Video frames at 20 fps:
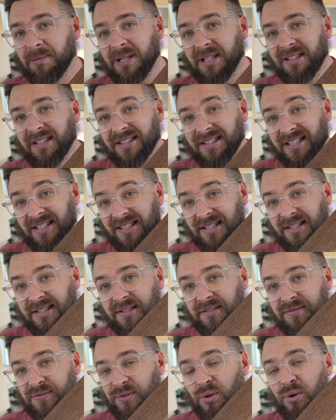peek that this is
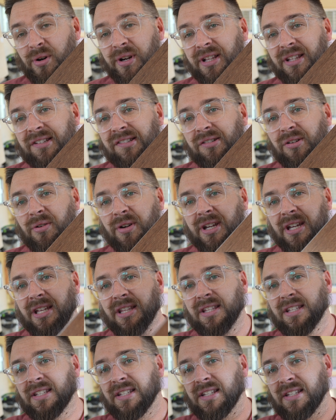the flooring that's going
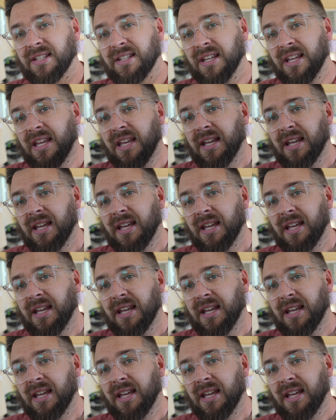in. This is